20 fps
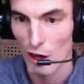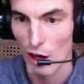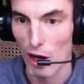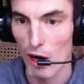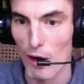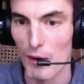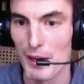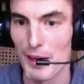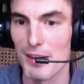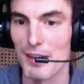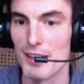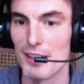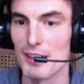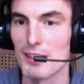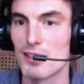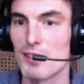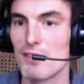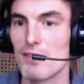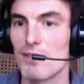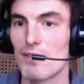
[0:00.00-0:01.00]
Oh, here it
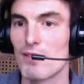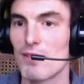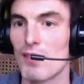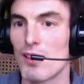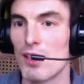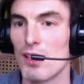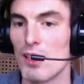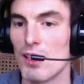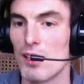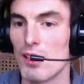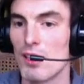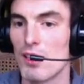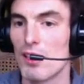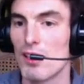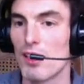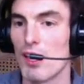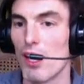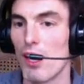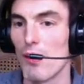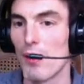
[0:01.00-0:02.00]
is.
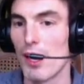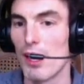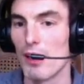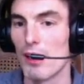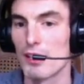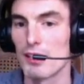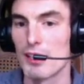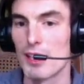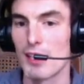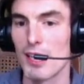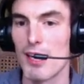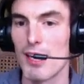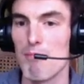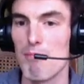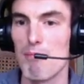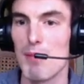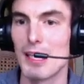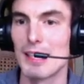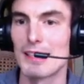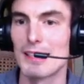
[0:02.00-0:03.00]
Okay, it looks like
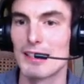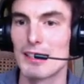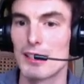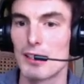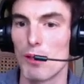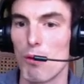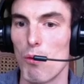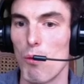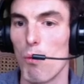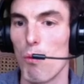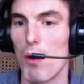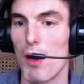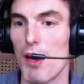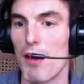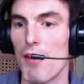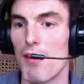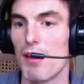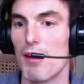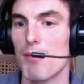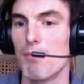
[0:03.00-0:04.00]
I missed
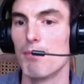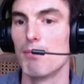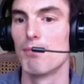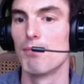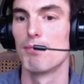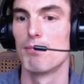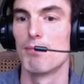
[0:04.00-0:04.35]
one of them.